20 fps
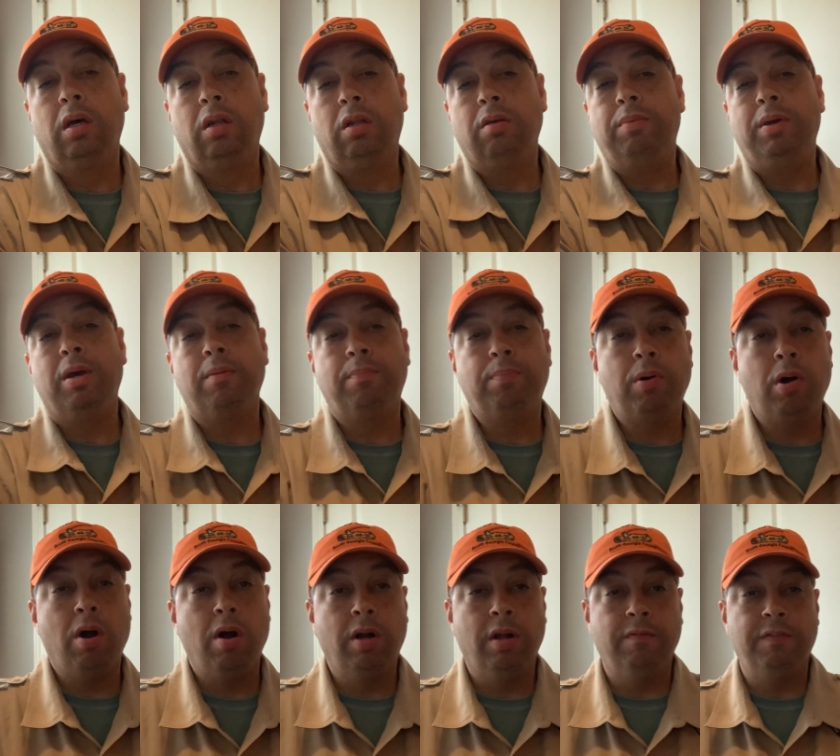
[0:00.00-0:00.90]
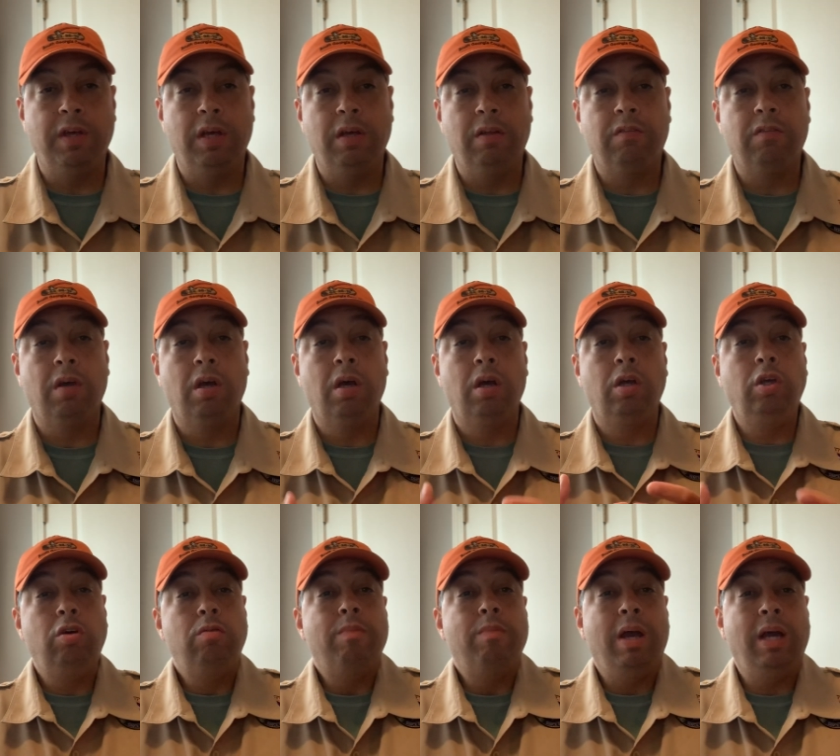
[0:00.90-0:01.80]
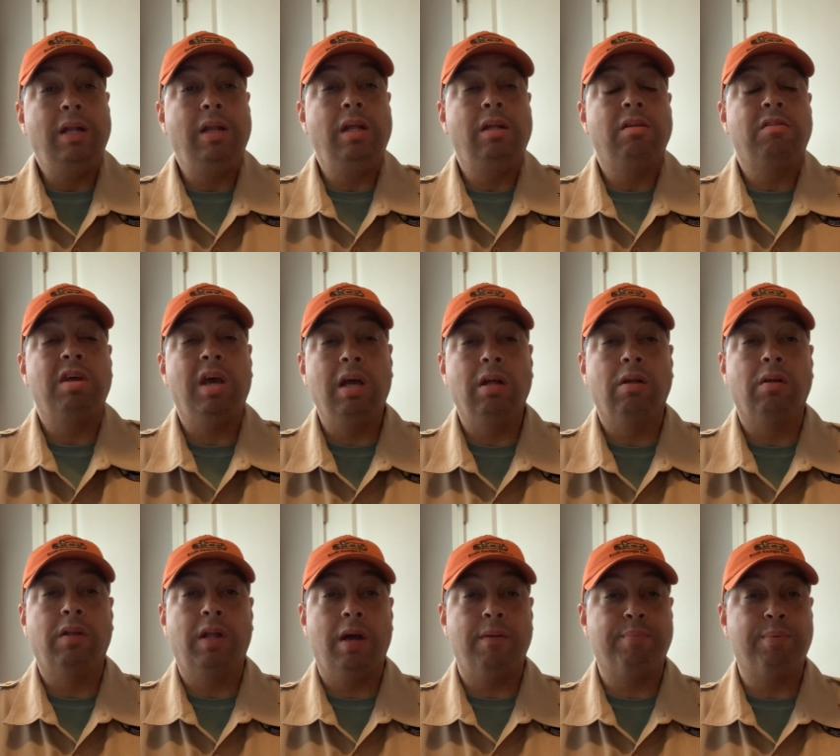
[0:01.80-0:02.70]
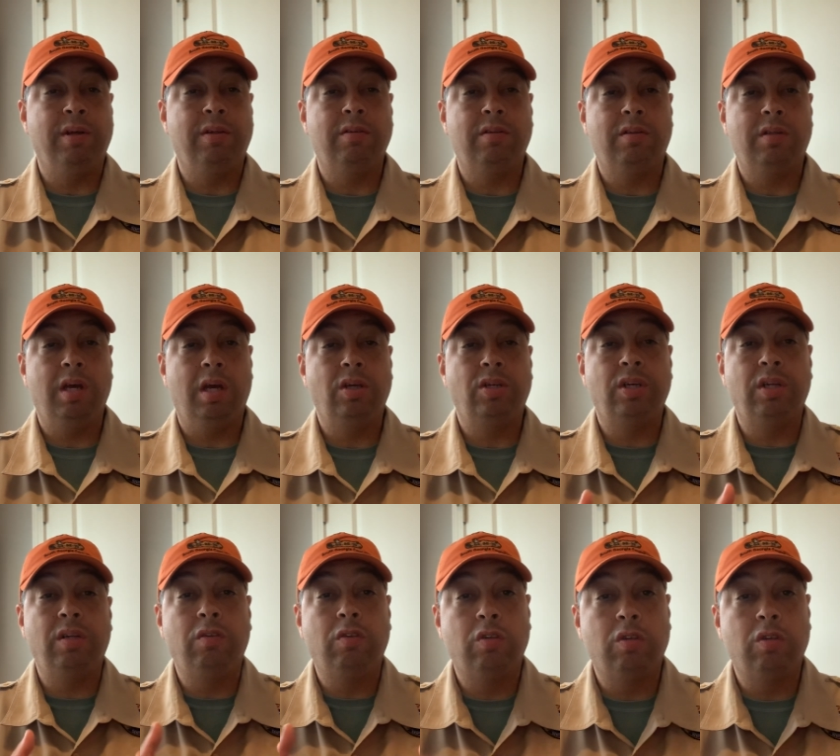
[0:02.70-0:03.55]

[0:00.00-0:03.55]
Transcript: be a part of this, you may need to tailor that presentation